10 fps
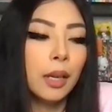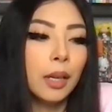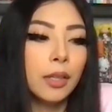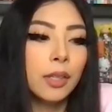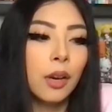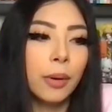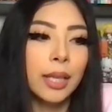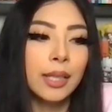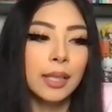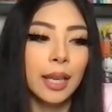So
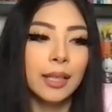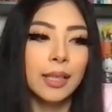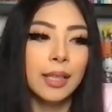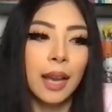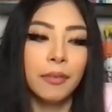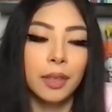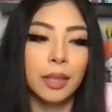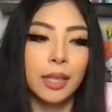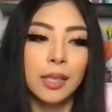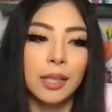it's
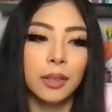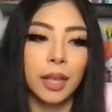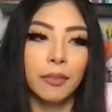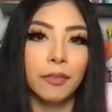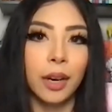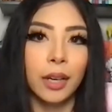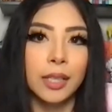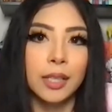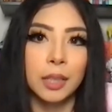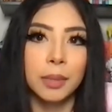definitely still like very
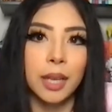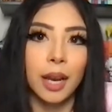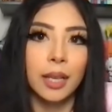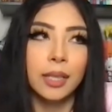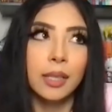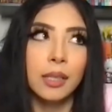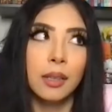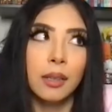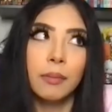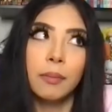stigmatized,
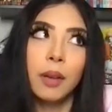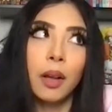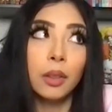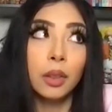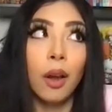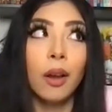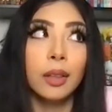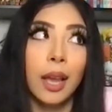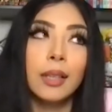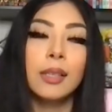a
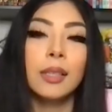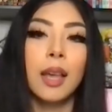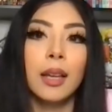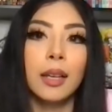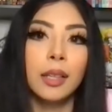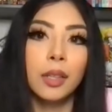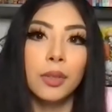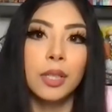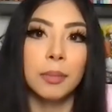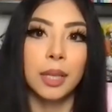lot less than it
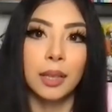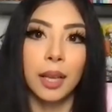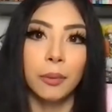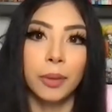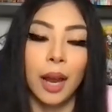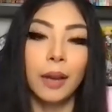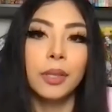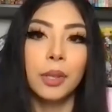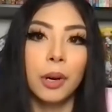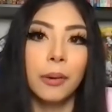used to be like when I
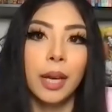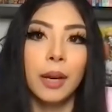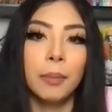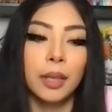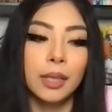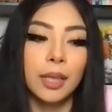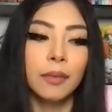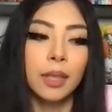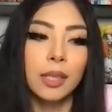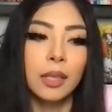was growing up, but it
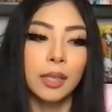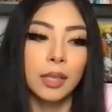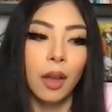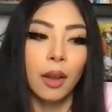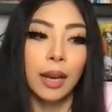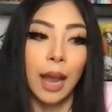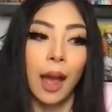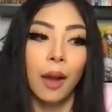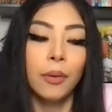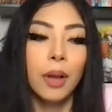definitely still is a lot
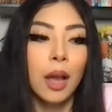now.